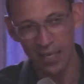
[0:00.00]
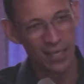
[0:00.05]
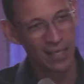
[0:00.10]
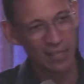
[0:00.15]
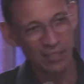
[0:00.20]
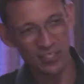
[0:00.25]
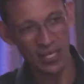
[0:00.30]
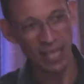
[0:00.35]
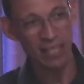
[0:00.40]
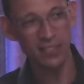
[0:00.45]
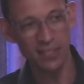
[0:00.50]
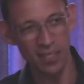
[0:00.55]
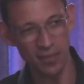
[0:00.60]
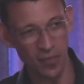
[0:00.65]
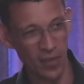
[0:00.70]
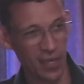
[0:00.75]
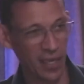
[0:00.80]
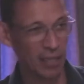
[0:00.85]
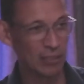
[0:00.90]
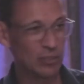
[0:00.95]
chase the thing
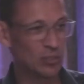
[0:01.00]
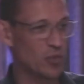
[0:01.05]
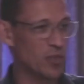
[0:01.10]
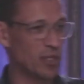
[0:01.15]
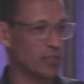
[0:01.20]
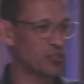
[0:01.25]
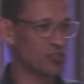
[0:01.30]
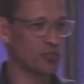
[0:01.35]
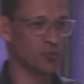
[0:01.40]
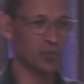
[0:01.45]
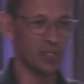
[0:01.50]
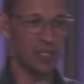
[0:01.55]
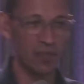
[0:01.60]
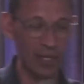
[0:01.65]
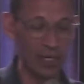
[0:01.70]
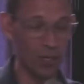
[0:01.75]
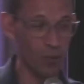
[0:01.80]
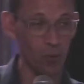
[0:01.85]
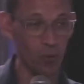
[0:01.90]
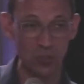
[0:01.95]
into the tree, and then
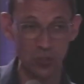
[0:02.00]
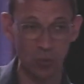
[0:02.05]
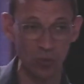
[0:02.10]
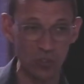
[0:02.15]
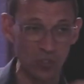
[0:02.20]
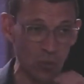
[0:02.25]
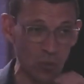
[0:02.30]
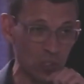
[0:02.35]
cause all sorts of